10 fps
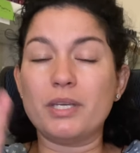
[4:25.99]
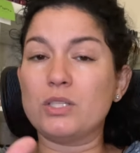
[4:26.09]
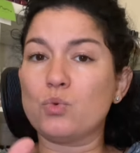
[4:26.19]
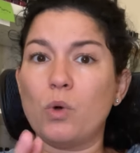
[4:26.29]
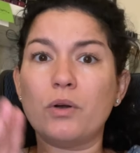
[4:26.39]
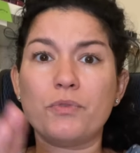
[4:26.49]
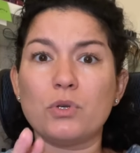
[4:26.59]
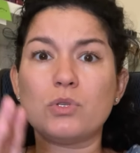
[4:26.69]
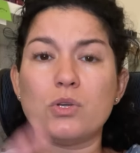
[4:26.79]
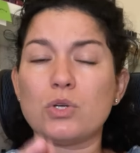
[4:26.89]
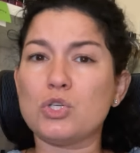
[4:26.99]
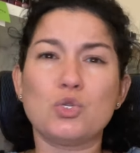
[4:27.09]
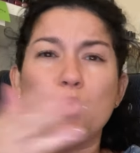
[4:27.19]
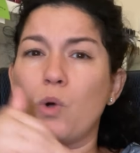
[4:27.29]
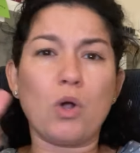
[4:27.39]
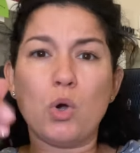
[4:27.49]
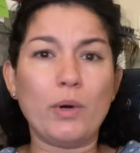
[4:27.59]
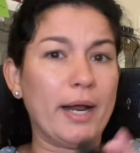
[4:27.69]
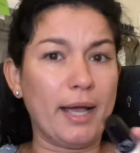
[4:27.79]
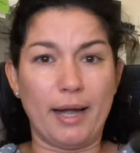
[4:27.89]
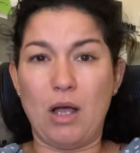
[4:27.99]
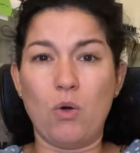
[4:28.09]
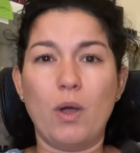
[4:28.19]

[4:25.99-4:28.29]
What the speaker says: It's one of those that you can just do 1 coat and get out,